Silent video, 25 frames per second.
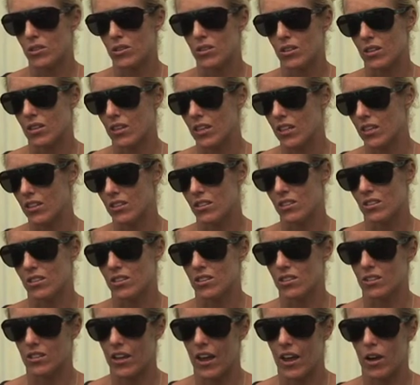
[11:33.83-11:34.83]
to the leashes,
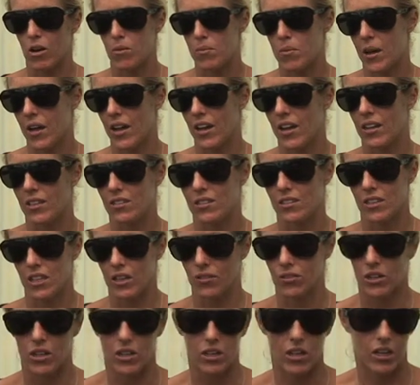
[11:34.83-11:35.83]
the tail pads,
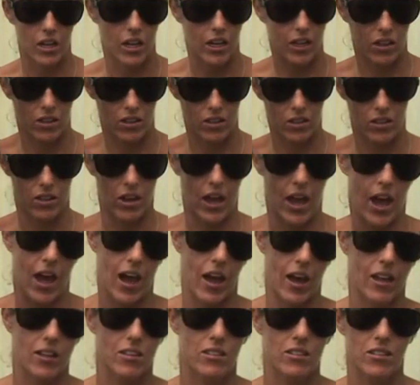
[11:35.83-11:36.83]
even like the
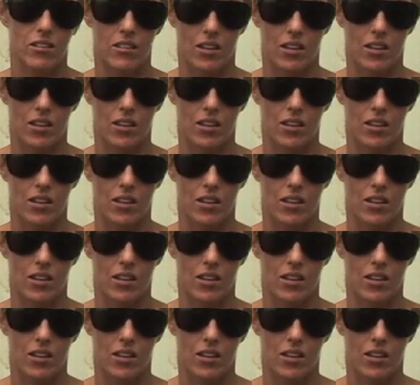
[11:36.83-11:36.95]
hats.